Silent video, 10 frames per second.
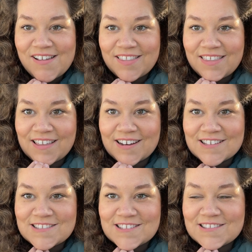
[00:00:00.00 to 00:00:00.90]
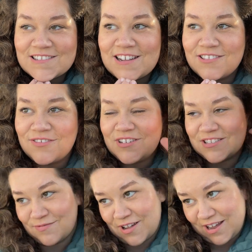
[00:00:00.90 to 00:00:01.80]
I think it is. This is another
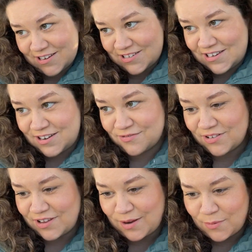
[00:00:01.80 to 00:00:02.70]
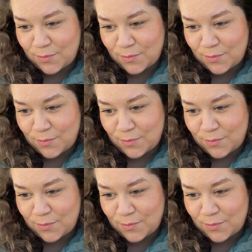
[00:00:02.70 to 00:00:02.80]
reason why I just need a real camera.